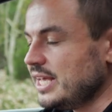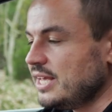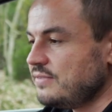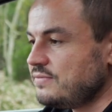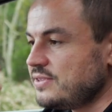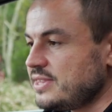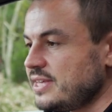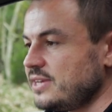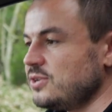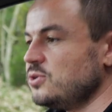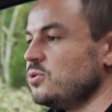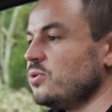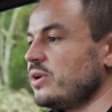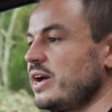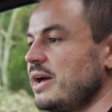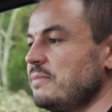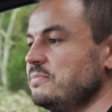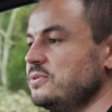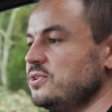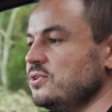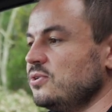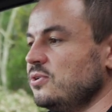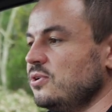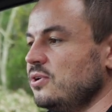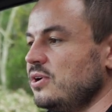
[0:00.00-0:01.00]
If you then hook
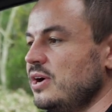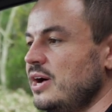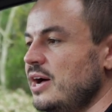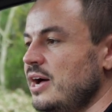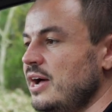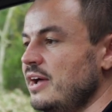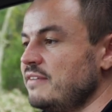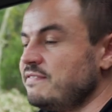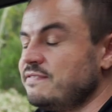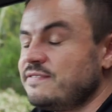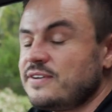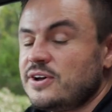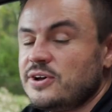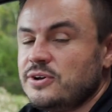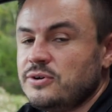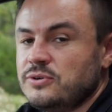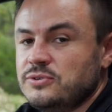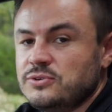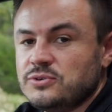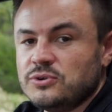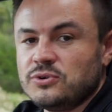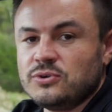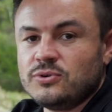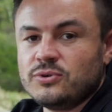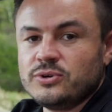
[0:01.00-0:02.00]
up your
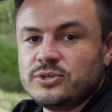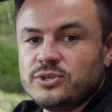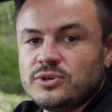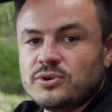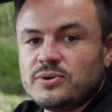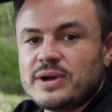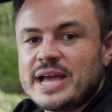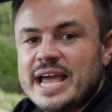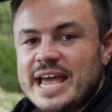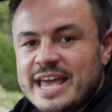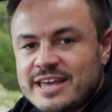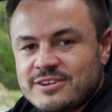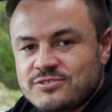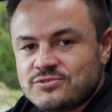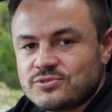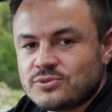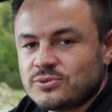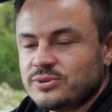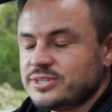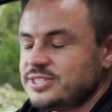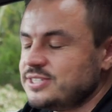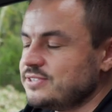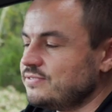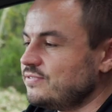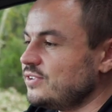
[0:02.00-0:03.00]
iPhone or your
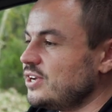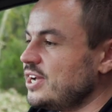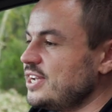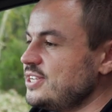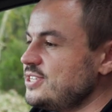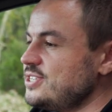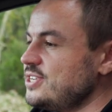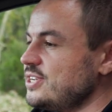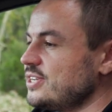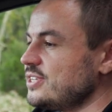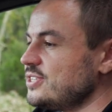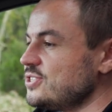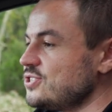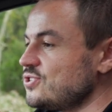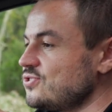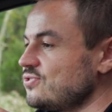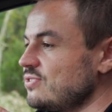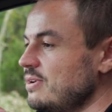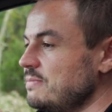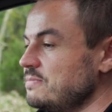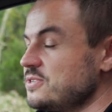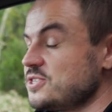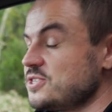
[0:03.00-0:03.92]
Android device, you can stream